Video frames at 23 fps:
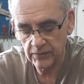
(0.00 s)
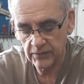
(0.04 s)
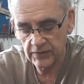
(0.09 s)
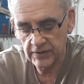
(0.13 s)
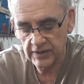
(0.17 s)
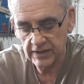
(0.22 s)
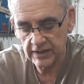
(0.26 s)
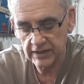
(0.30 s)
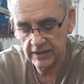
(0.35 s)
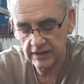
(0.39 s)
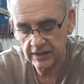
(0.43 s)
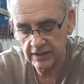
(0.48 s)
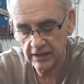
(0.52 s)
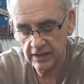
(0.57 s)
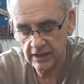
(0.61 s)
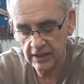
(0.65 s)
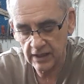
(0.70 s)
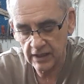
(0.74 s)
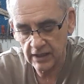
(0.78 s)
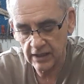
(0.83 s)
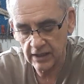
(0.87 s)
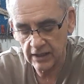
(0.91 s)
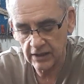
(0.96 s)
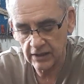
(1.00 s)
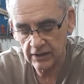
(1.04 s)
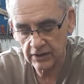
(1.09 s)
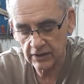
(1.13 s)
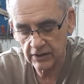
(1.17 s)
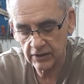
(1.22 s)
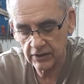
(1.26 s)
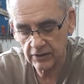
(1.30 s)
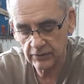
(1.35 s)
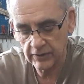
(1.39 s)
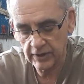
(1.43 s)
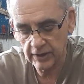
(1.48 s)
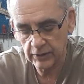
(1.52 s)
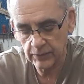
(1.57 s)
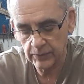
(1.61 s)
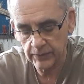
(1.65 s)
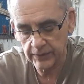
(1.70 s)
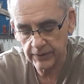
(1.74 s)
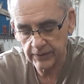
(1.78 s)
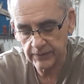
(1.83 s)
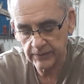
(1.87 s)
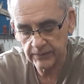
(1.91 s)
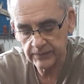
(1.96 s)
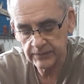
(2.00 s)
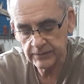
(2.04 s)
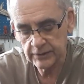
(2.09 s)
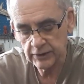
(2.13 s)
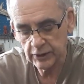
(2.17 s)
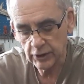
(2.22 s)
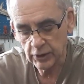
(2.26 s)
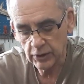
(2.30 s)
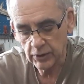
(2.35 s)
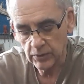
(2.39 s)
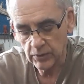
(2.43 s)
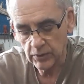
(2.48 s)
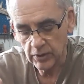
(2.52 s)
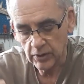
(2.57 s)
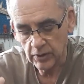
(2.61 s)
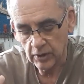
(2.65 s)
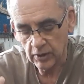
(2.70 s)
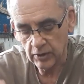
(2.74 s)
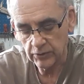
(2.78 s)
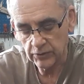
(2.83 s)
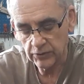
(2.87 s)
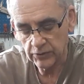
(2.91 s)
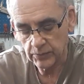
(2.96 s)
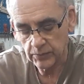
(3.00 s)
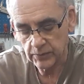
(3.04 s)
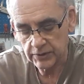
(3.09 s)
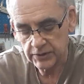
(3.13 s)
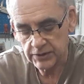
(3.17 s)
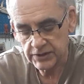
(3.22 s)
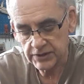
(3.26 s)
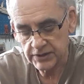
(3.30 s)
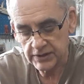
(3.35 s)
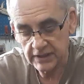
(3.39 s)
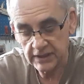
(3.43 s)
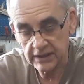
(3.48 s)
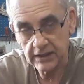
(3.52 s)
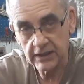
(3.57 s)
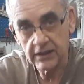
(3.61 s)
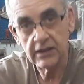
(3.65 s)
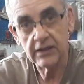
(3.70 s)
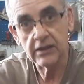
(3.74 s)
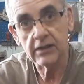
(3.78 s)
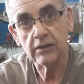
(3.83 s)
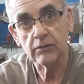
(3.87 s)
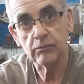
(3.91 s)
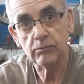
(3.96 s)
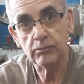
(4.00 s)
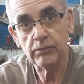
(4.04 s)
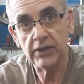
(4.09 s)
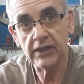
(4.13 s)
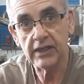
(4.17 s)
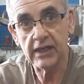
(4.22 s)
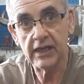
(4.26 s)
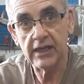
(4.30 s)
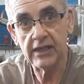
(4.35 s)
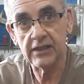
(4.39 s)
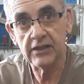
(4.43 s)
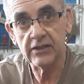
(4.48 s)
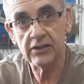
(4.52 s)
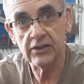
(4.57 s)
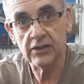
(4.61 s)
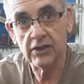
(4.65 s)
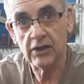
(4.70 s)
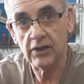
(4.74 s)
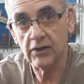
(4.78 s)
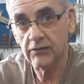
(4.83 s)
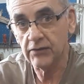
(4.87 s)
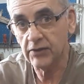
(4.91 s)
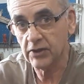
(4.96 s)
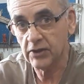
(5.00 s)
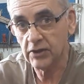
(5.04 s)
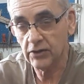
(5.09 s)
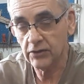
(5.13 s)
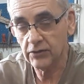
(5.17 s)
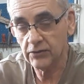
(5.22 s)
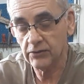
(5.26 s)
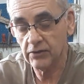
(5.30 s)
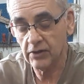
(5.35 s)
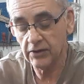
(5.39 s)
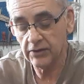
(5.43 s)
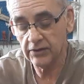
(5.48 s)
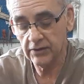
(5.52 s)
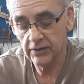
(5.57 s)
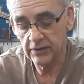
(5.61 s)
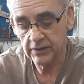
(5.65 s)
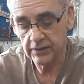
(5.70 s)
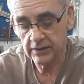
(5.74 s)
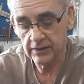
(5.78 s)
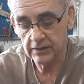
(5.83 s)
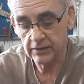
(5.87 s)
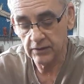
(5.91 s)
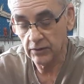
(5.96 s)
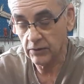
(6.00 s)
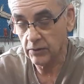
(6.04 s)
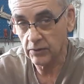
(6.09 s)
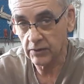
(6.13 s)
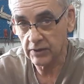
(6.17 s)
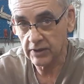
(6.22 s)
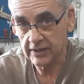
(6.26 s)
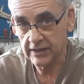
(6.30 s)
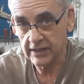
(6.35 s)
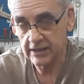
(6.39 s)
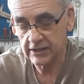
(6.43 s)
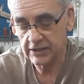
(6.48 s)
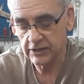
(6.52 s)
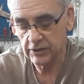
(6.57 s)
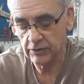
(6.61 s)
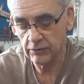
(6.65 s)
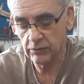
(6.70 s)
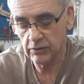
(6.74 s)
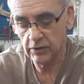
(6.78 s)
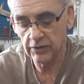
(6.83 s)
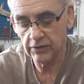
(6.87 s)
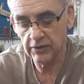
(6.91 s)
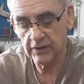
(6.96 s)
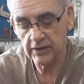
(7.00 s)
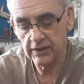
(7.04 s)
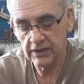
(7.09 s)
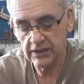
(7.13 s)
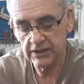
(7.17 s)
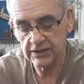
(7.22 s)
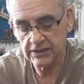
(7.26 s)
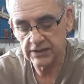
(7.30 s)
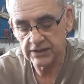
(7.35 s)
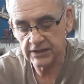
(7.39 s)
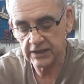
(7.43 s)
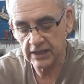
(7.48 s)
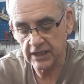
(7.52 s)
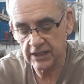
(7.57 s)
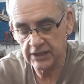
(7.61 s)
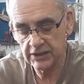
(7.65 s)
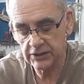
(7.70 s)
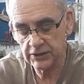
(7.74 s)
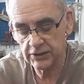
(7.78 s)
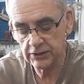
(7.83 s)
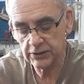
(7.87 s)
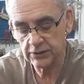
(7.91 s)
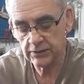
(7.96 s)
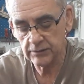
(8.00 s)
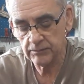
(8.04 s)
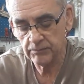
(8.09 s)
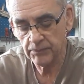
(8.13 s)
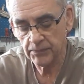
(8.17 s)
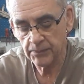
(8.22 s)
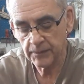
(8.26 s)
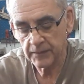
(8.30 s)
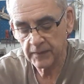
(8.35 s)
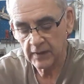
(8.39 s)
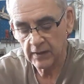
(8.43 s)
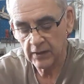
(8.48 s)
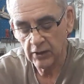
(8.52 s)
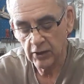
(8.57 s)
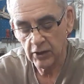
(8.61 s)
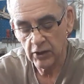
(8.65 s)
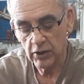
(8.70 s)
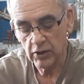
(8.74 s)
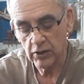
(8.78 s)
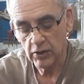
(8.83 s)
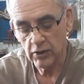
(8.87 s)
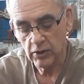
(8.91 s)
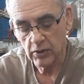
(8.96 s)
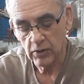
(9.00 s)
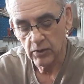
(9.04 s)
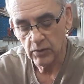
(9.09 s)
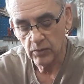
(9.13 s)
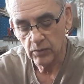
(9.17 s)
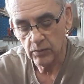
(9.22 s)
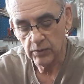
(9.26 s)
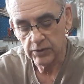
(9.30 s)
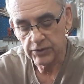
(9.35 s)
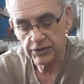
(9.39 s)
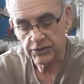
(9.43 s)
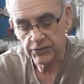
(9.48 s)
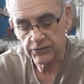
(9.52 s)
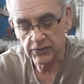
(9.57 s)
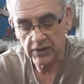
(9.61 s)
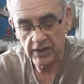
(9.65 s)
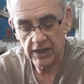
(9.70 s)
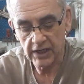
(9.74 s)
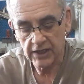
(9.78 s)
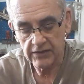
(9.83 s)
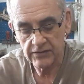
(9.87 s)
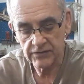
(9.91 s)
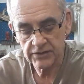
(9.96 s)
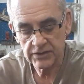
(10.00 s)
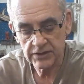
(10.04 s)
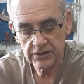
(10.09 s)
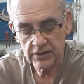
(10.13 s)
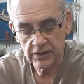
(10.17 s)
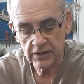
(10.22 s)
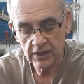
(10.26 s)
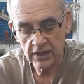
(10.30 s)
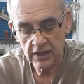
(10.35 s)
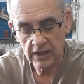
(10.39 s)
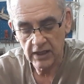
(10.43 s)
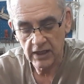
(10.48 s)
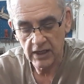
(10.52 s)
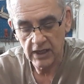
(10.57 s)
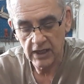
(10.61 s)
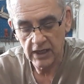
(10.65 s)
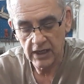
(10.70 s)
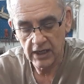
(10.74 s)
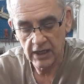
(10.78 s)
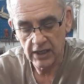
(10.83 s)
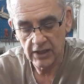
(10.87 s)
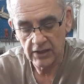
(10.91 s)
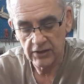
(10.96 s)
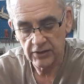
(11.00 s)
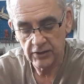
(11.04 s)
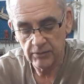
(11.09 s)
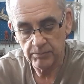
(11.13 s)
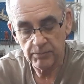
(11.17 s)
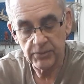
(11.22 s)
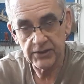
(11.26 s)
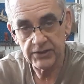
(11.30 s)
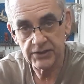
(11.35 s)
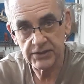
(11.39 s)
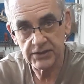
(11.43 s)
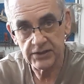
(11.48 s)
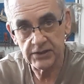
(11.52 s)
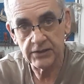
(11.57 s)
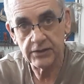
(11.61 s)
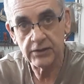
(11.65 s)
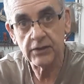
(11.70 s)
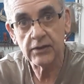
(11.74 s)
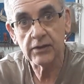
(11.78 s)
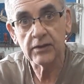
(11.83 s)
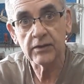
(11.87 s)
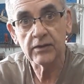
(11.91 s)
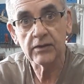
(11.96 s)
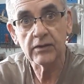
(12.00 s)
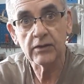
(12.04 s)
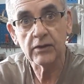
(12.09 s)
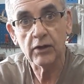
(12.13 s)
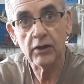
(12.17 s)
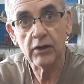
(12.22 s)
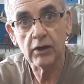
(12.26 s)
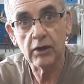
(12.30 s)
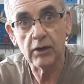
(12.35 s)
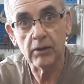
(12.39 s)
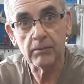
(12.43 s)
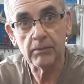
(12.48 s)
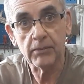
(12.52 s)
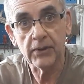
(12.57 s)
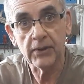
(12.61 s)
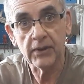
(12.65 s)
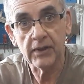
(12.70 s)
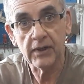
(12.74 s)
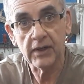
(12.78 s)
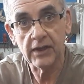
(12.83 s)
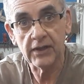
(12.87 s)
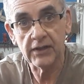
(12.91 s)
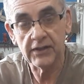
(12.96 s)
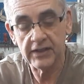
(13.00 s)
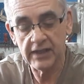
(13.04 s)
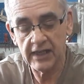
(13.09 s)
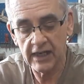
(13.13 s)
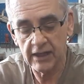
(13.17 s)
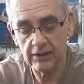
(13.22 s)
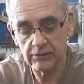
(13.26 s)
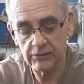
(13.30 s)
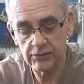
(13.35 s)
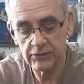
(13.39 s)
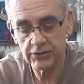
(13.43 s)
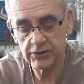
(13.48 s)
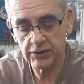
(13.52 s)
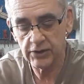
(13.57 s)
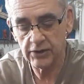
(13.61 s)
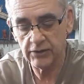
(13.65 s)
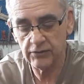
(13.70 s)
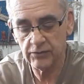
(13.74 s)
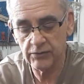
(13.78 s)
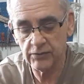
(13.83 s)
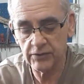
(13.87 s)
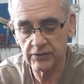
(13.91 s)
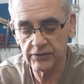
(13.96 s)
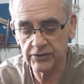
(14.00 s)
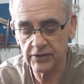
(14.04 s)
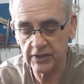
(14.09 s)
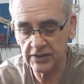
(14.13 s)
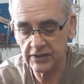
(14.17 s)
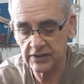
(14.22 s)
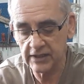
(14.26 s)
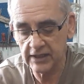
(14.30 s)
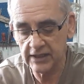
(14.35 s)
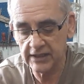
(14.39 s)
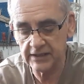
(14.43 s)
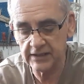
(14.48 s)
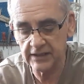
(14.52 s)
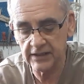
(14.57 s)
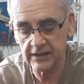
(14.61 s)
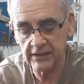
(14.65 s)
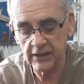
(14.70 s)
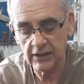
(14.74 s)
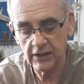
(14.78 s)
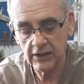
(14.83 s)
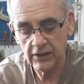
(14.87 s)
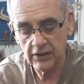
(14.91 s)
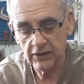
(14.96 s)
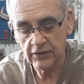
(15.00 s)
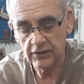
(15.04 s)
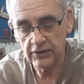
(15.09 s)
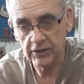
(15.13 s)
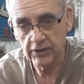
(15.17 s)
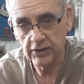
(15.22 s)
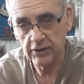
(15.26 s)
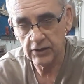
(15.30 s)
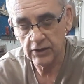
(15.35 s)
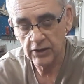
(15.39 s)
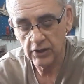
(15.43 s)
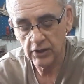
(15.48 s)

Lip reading: the crank wheel onto which the big end of the con rod or connecting rod is attached, which drives the piston up and down. So you've translated the